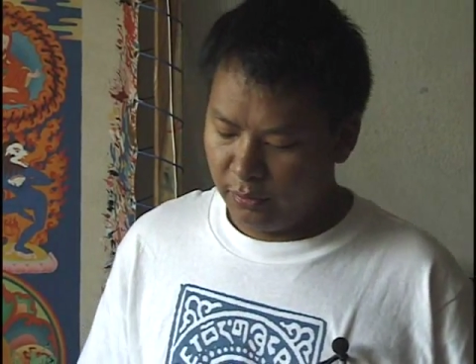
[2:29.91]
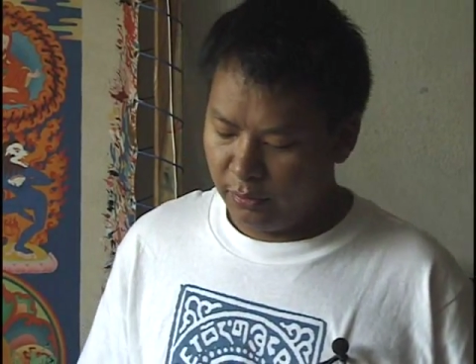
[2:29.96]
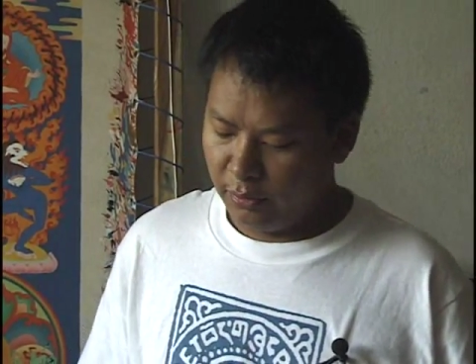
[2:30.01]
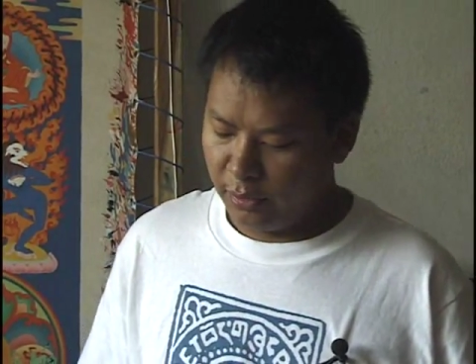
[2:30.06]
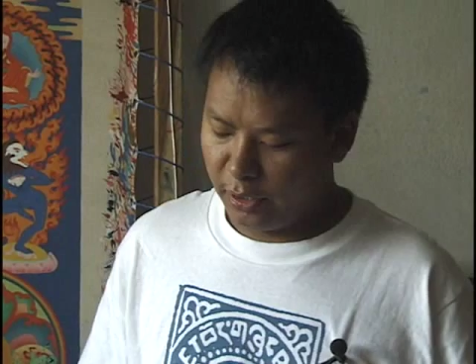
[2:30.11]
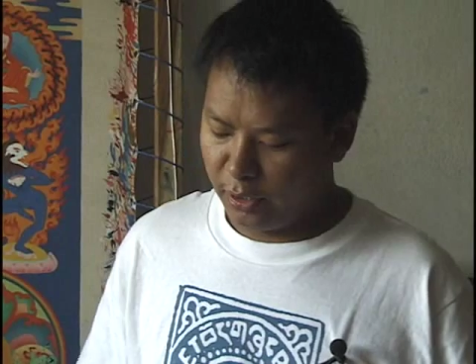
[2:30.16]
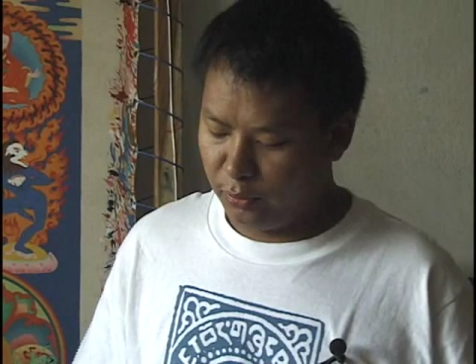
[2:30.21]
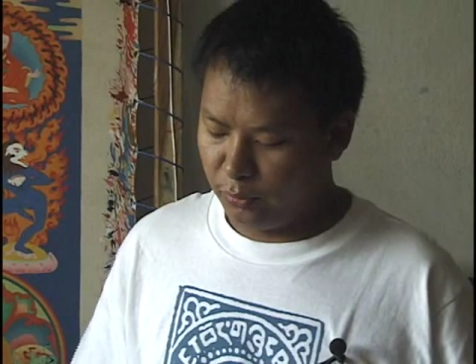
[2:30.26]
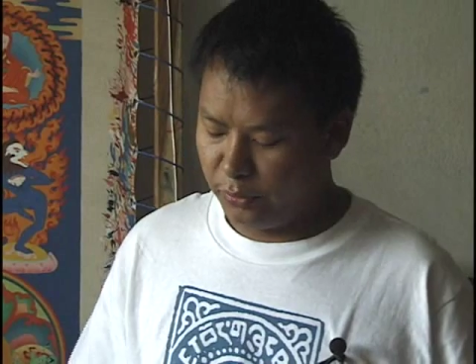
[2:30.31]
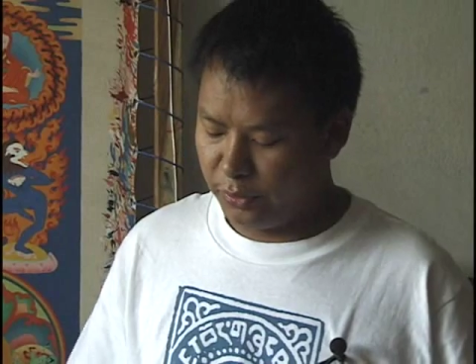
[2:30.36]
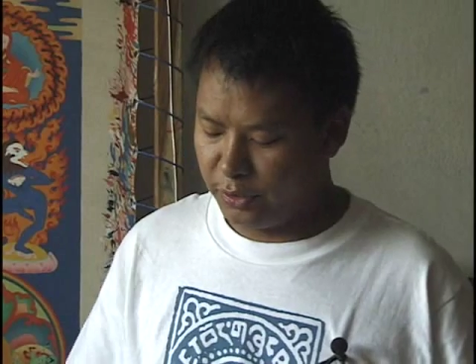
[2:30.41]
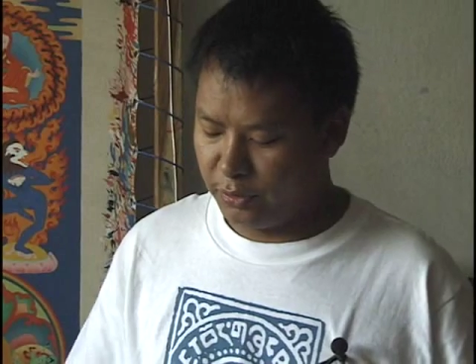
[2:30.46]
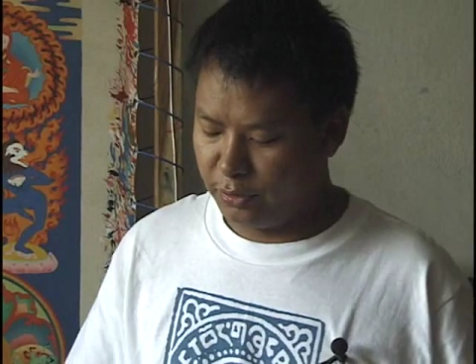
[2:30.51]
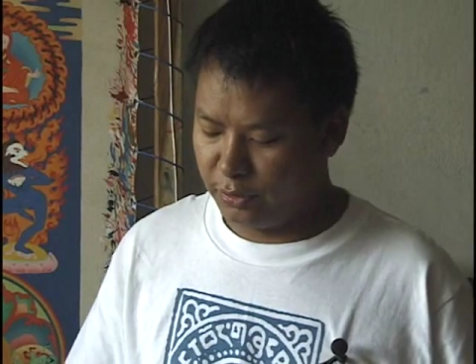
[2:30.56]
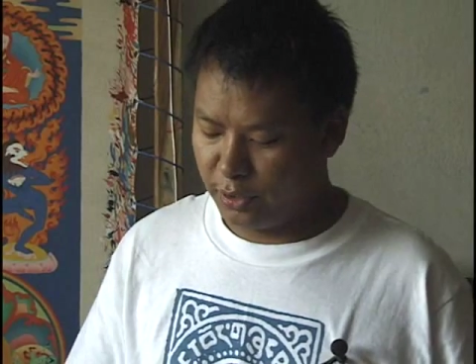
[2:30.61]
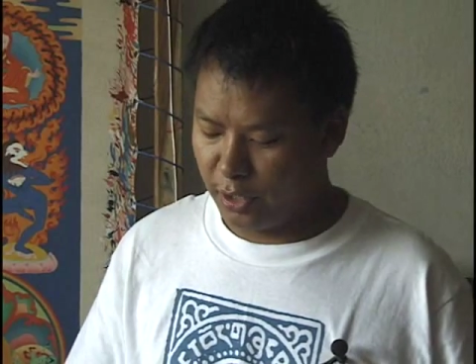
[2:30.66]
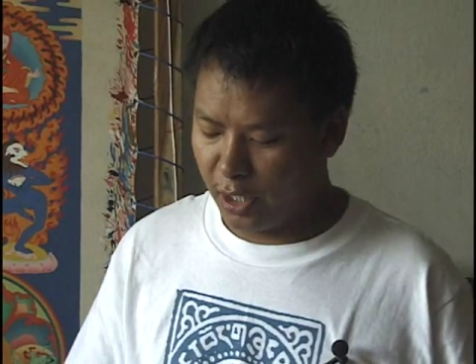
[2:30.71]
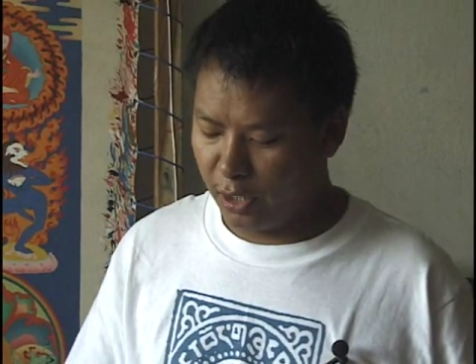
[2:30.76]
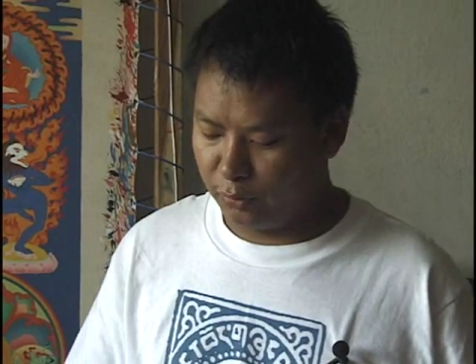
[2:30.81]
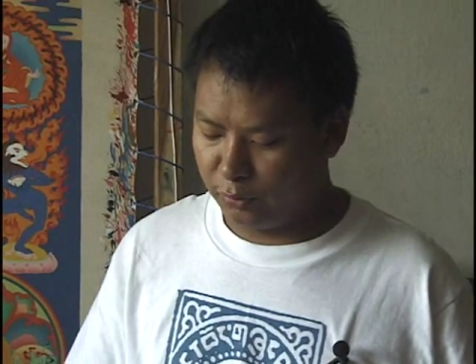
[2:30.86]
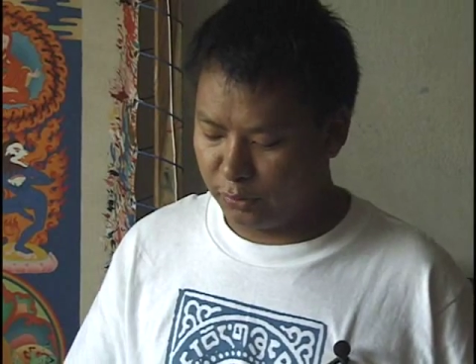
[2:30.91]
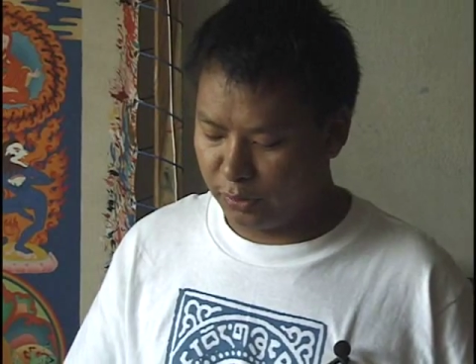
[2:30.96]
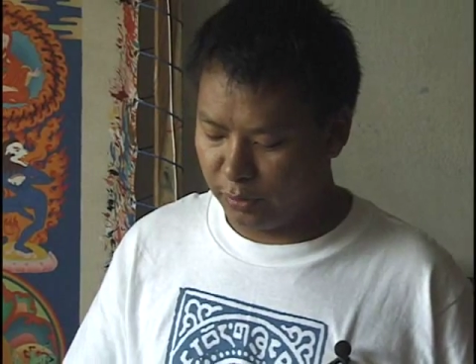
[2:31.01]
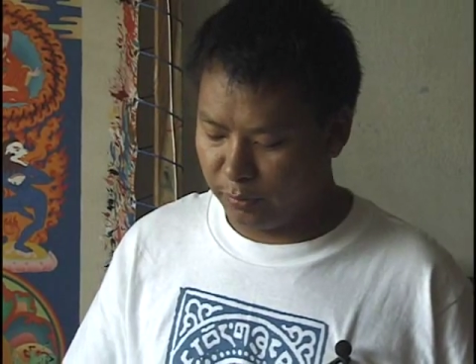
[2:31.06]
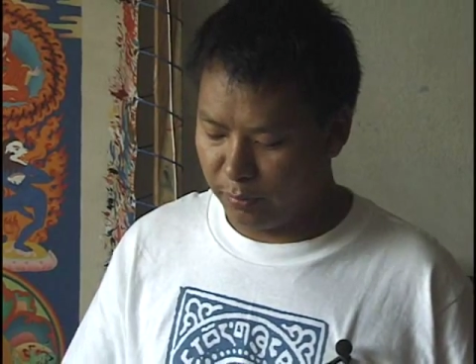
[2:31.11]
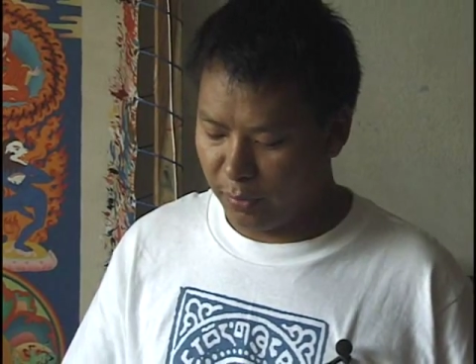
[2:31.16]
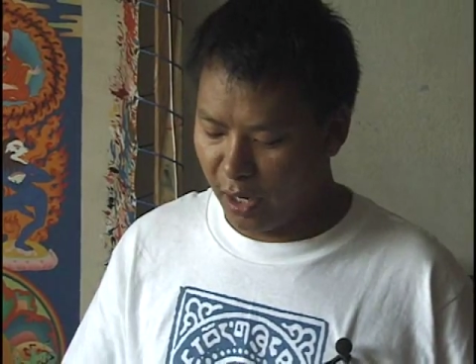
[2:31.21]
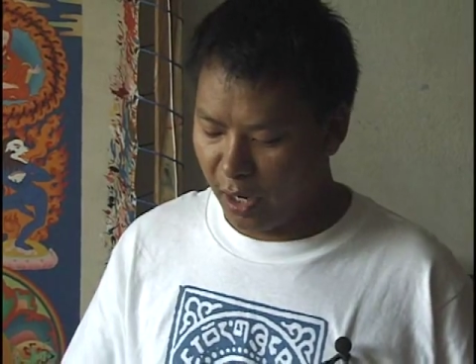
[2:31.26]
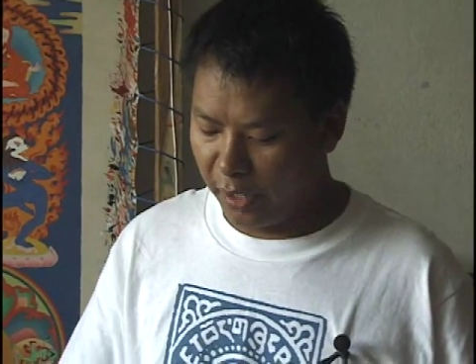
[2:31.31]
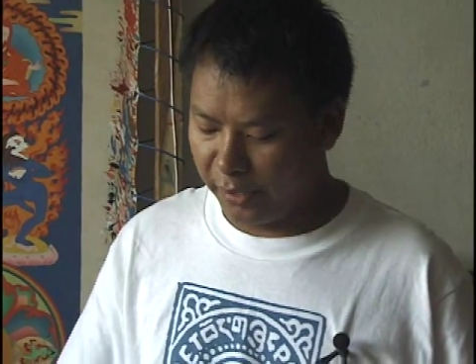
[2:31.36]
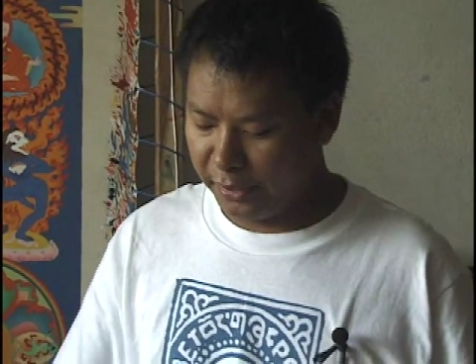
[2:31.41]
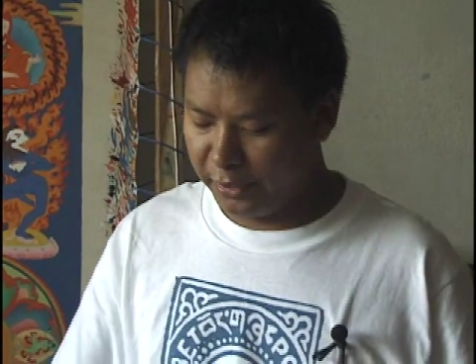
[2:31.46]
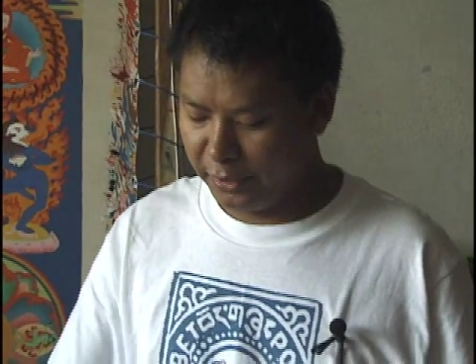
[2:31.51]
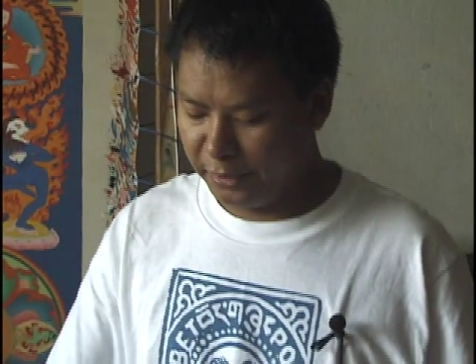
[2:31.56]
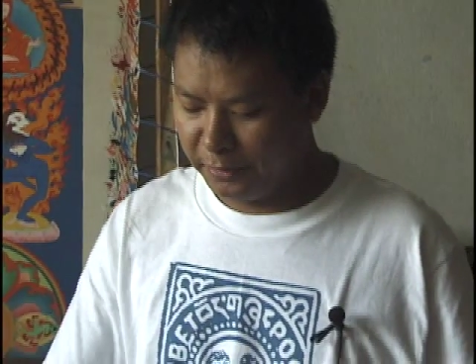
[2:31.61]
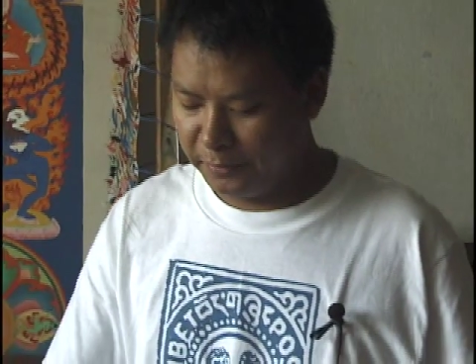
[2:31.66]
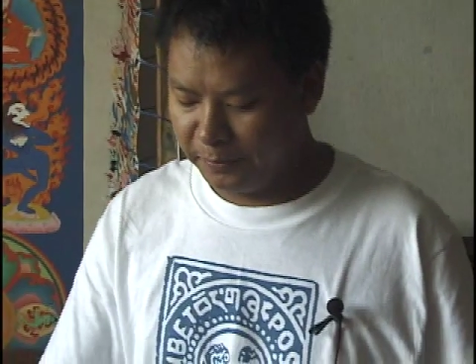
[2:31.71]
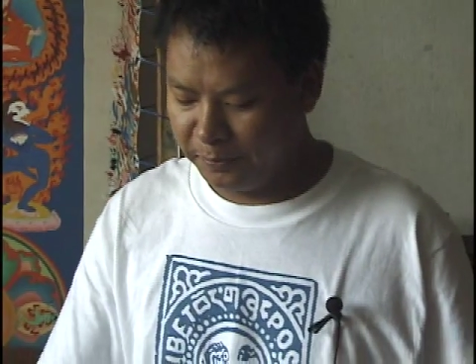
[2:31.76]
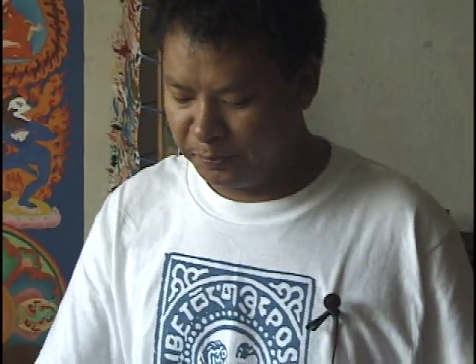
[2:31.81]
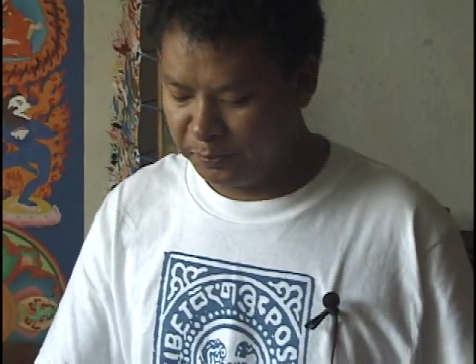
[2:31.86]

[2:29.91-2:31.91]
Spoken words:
Then we start with the body,